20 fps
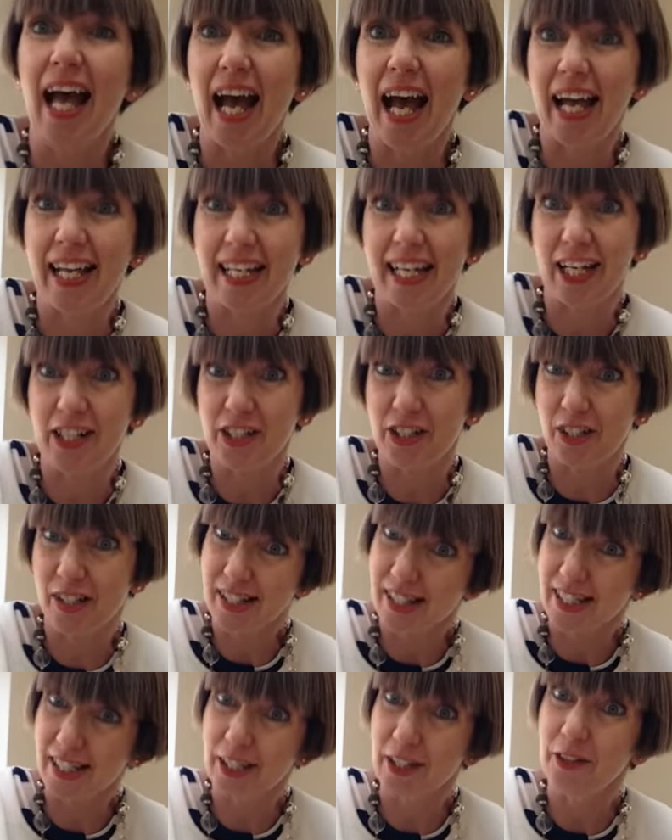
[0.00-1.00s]
and I shall
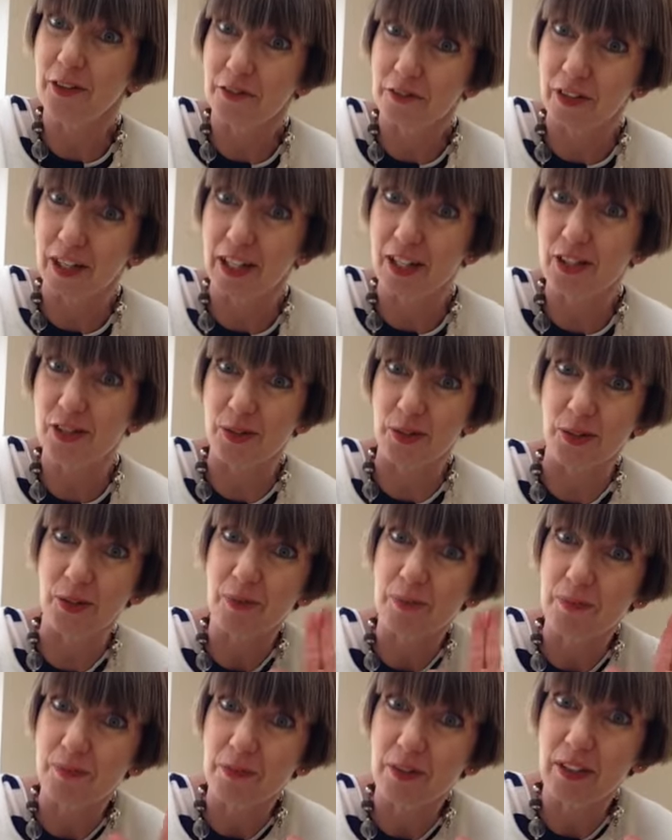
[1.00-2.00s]
see you very soon.
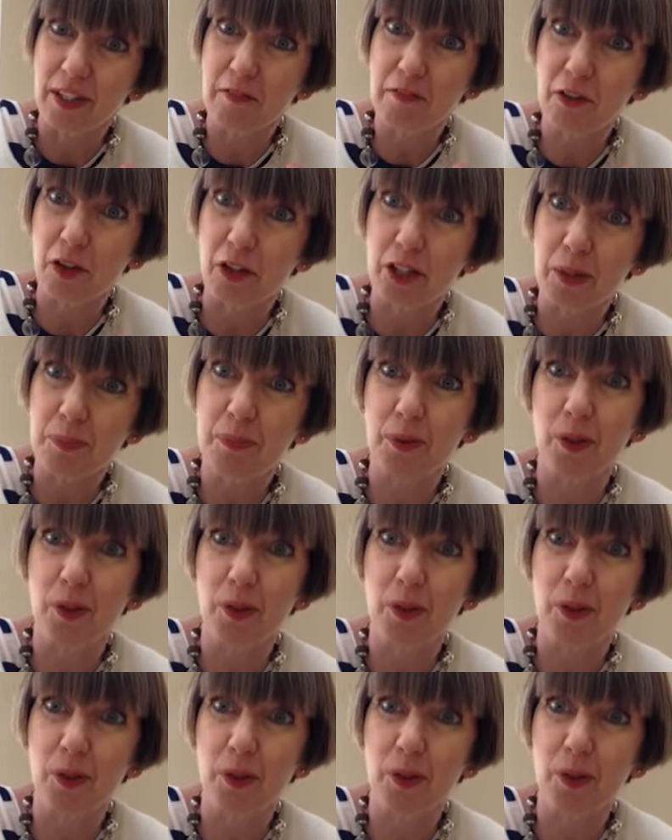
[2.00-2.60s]
Live long and